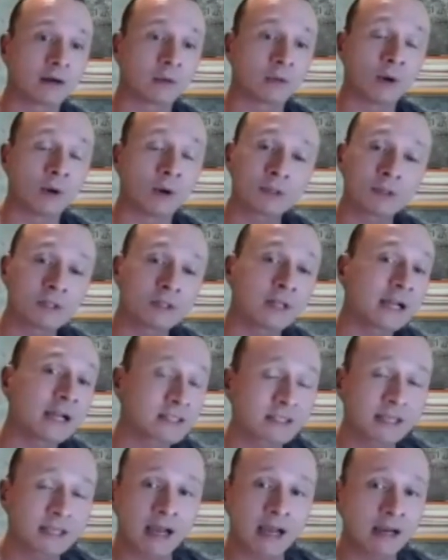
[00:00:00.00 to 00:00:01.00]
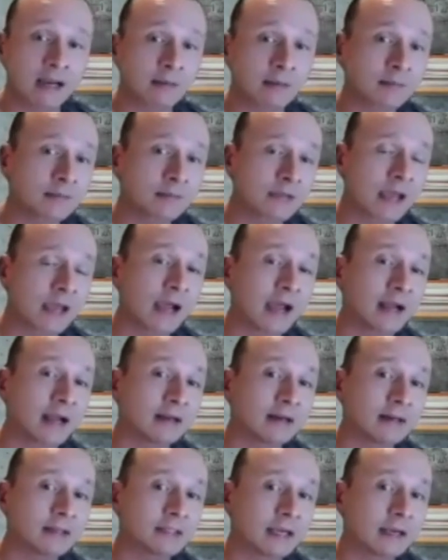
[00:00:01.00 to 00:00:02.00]
When was the last time
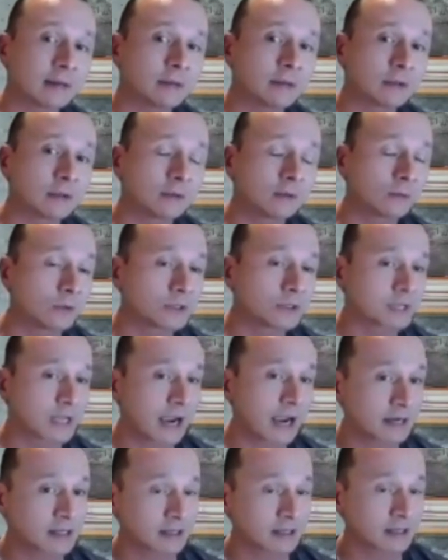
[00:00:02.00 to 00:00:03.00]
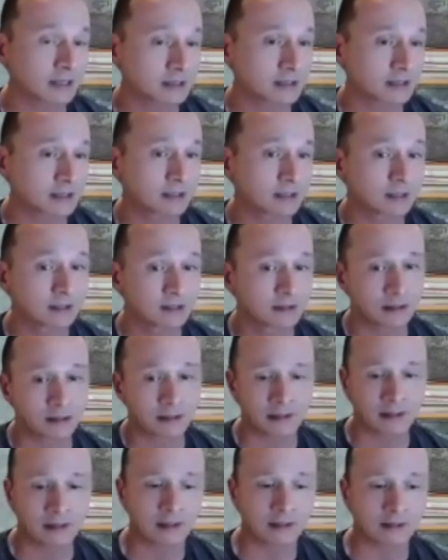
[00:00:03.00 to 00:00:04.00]
that a table was accessed?
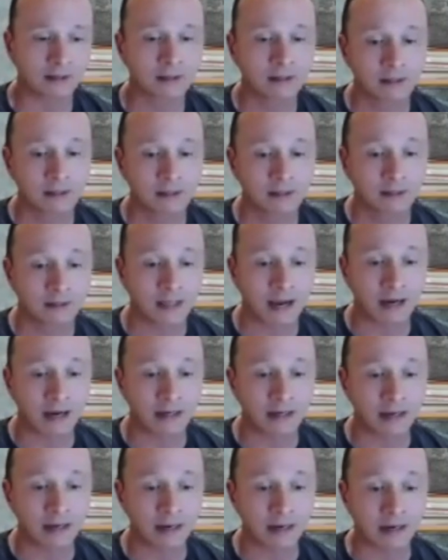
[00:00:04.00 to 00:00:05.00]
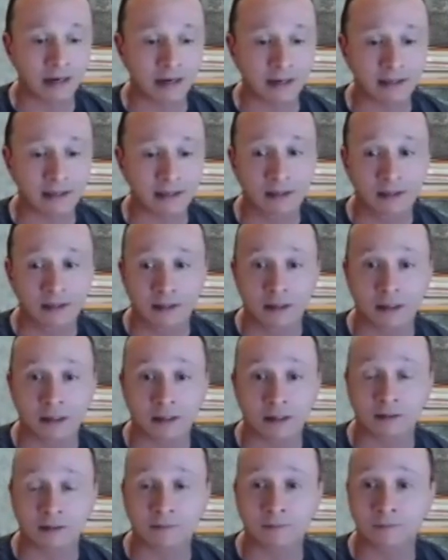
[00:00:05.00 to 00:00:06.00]
That a
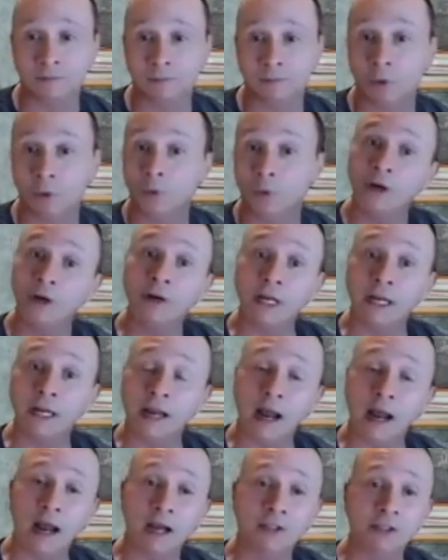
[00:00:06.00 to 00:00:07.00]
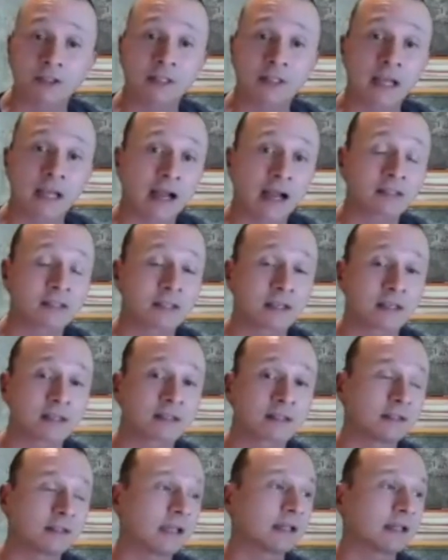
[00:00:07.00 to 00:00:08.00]
query actually
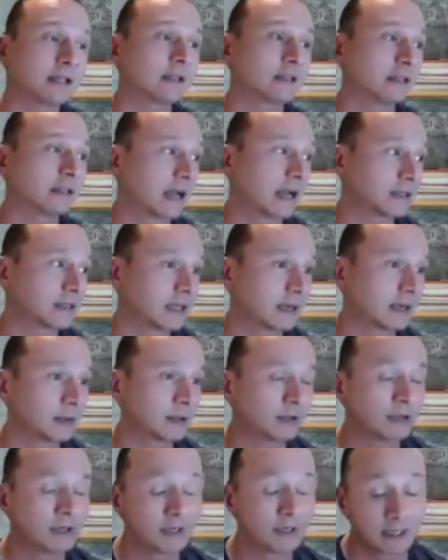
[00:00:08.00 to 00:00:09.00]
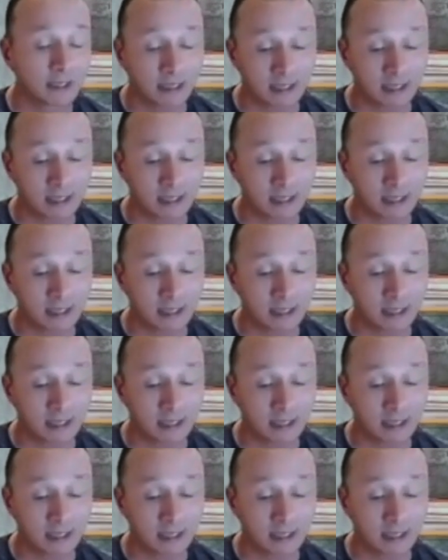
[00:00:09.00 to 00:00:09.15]
accessed the data in that table?